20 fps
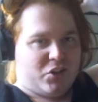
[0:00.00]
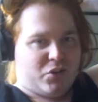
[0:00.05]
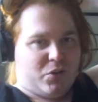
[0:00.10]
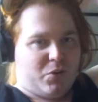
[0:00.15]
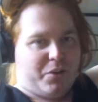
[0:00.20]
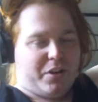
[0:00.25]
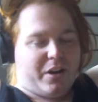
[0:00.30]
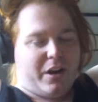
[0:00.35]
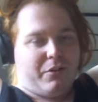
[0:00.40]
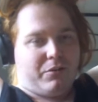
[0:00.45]

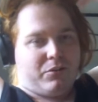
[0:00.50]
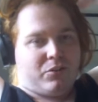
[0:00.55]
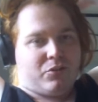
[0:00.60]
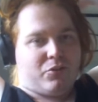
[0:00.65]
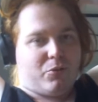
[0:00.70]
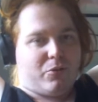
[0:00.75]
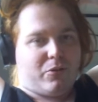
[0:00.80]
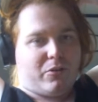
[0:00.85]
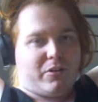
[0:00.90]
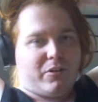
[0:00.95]
that I was
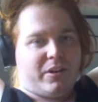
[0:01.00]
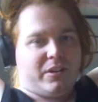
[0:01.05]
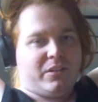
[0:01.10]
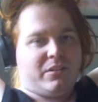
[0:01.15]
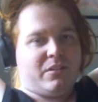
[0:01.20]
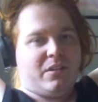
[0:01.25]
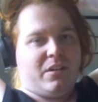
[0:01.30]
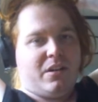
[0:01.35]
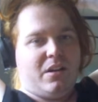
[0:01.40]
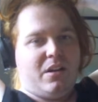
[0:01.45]
drawing.
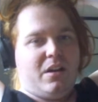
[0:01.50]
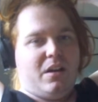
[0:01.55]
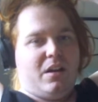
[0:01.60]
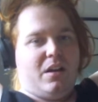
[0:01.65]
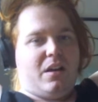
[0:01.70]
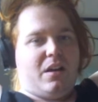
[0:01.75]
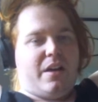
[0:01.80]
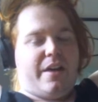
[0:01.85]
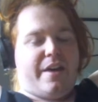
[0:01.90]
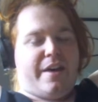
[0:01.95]

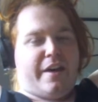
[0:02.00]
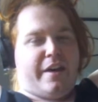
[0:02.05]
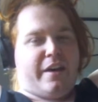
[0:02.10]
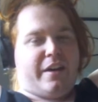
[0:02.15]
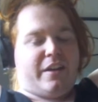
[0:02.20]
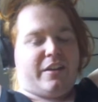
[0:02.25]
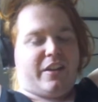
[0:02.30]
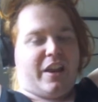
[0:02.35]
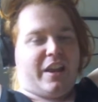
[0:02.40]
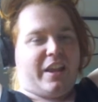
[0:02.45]

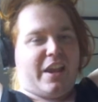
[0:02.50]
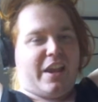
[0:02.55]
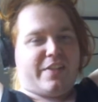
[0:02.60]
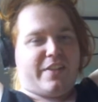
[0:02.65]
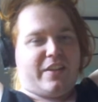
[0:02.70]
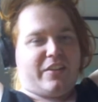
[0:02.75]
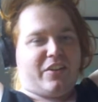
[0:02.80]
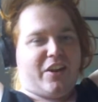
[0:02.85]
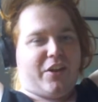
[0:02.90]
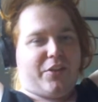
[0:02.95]
And again,
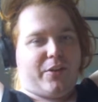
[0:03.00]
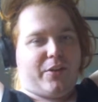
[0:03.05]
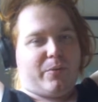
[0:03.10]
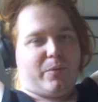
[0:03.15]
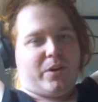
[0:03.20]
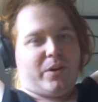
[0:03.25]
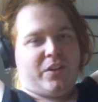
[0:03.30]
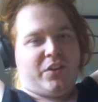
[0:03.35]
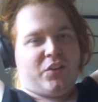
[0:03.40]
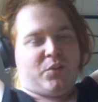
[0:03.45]
there's nothing
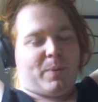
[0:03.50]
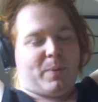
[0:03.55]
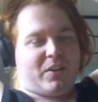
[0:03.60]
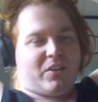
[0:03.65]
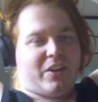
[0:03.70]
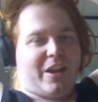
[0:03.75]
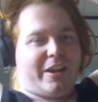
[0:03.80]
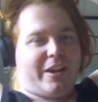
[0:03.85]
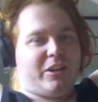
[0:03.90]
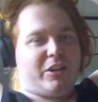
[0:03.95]
really
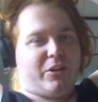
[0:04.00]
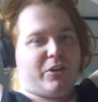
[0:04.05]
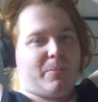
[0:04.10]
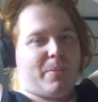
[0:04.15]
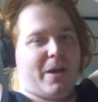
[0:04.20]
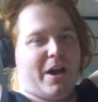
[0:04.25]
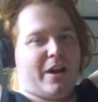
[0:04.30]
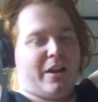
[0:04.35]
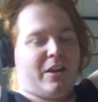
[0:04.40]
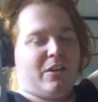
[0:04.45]
spectacular
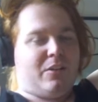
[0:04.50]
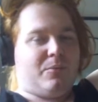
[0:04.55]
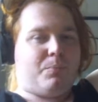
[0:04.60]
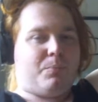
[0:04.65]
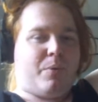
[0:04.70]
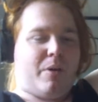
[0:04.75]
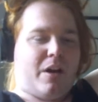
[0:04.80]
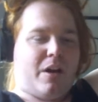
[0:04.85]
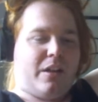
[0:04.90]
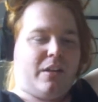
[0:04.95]
about it,
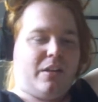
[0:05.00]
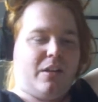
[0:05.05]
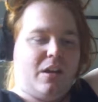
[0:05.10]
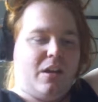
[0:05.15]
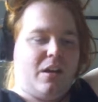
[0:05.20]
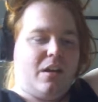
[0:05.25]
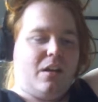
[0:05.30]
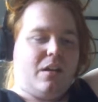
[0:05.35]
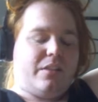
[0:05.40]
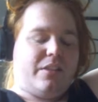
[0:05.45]
but
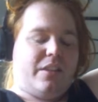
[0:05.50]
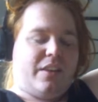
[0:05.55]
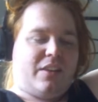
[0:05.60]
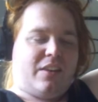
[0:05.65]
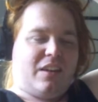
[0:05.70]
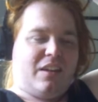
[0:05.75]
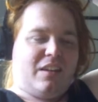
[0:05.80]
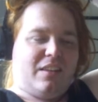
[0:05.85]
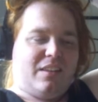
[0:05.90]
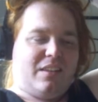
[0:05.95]
this
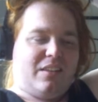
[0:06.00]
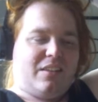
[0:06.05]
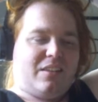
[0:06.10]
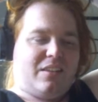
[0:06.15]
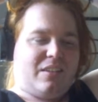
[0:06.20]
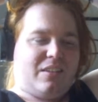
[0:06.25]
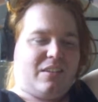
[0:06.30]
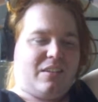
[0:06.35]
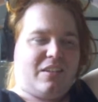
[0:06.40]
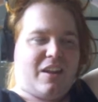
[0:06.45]
is
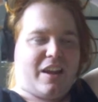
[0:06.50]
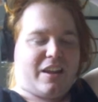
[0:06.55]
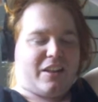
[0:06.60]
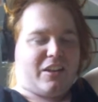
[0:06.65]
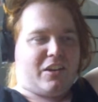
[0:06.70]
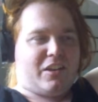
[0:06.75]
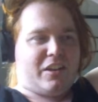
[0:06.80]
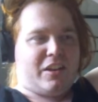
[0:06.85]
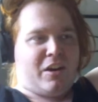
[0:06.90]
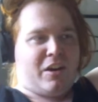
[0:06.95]

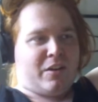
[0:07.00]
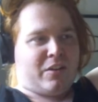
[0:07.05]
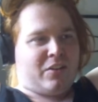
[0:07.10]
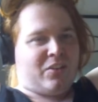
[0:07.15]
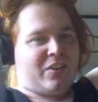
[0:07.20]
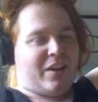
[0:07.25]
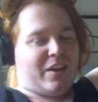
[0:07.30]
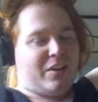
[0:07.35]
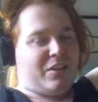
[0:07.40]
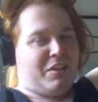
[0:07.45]
technically, I could
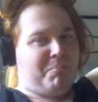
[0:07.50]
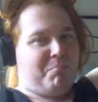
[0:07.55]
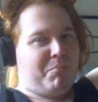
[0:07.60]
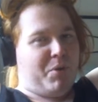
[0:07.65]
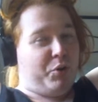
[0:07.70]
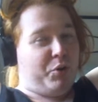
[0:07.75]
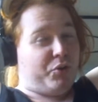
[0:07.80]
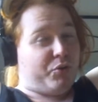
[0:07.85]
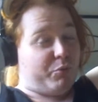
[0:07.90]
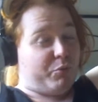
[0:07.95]
say, the
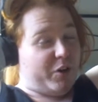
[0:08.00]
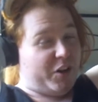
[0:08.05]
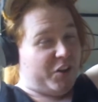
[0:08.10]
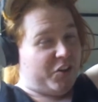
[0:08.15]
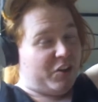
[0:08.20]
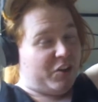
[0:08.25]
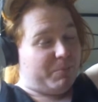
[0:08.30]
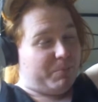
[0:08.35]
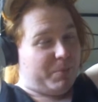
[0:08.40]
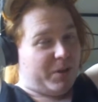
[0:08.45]
most
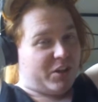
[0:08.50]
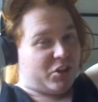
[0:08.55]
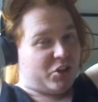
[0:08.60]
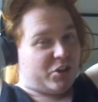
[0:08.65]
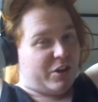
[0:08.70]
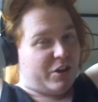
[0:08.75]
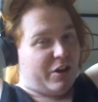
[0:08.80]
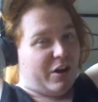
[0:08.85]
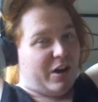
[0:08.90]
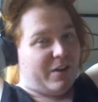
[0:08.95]
recent
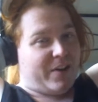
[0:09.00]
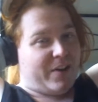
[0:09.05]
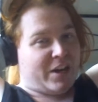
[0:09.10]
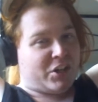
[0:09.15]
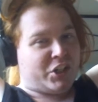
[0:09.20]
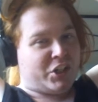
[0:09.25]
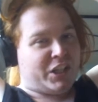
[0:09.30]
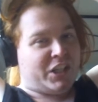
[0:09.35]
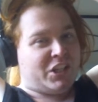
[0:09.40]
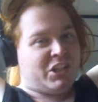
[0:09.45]
picture I've
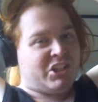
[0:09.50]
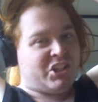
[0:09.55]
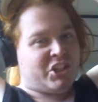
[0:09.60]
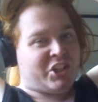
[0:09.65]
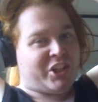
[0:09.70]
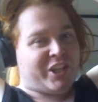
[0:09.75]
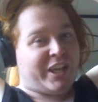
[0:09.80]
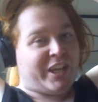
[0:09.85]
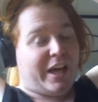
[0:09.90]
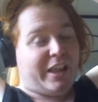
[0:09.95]
actually
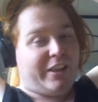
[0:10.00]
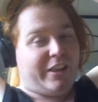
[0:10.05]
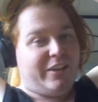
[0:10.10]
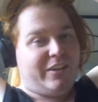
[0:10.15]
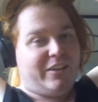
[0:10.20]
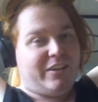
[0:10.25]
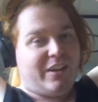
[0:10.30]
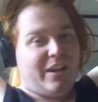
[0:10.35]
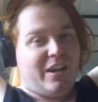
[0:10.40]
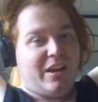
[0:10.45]
digitally coloured.
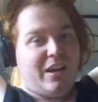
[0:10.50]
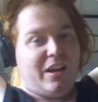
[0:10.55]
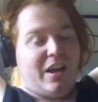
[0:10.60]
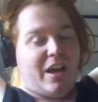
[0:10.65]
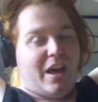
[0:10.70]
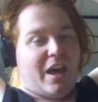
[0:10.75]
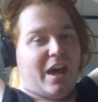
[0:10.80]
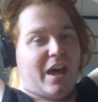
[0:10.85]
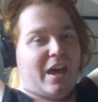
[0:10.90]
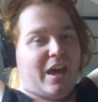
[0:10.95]

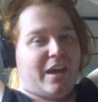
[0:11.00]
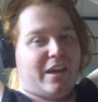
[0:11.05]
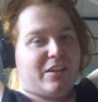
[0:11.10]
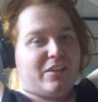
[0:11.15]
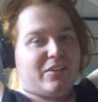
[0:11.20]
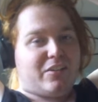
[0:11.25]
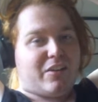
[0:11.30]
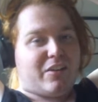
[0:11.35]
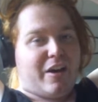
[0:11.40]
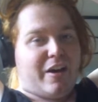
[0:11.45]

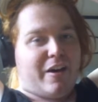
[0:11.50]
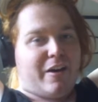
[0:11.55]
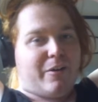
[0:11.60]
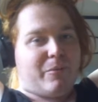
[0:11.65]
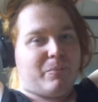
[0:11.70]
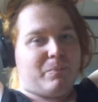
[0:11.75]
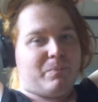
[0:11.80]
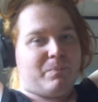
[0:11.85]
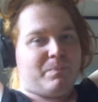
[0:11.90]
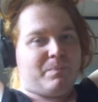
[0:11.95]
And,
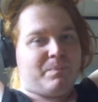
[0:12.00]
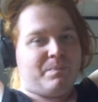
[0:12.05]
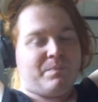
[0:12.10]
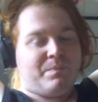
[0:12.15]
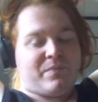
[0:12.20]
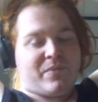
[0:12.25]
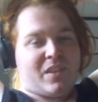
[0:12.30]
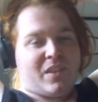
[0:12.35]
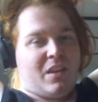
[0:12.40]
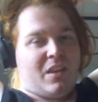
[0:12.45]

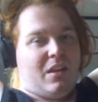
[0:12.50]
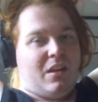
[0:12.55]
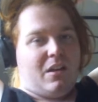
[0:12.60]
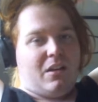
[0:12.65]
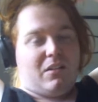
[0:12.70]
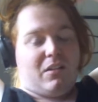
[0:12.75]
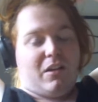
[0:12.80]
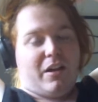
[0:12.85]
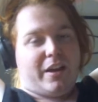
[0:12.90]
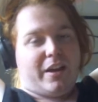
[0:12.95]

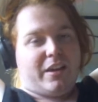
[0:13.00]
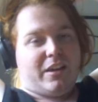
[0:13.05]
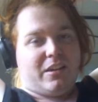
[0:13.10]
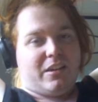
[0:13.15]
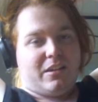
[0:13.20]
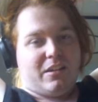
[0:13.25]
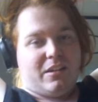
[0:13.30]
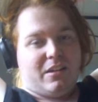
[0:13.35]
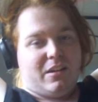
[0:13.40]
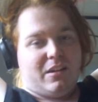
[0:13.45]
like,
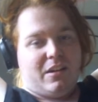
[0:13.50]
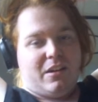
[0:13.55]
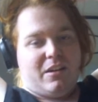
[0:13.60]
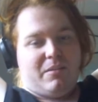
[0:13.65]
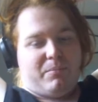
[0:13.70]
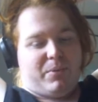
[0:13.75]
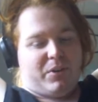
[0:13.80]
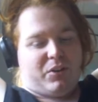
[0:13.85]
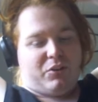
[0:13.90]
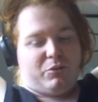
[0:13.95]

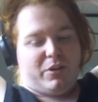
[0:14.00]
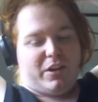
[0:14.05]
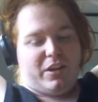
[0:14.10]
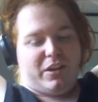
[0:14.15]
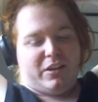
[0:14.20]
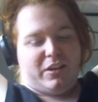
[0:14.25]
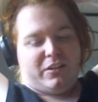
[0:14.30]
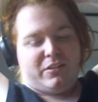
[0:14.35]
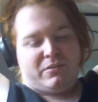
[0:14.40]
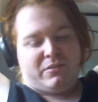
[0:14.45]

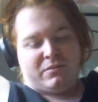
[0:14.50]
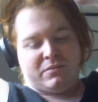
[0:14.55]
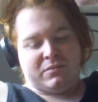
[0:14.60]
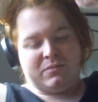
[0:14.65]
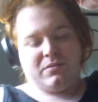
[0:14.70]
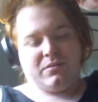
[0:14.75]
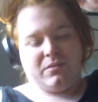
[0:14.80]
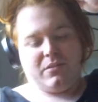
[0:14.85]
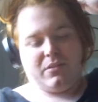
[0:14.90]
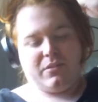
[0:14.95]
between
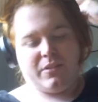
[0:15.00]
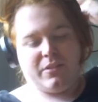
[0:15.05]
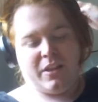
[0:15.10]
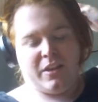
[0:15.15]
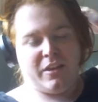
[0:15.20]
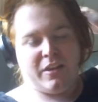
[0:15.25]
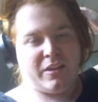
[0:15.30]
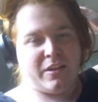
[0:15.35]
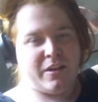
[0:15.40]
the,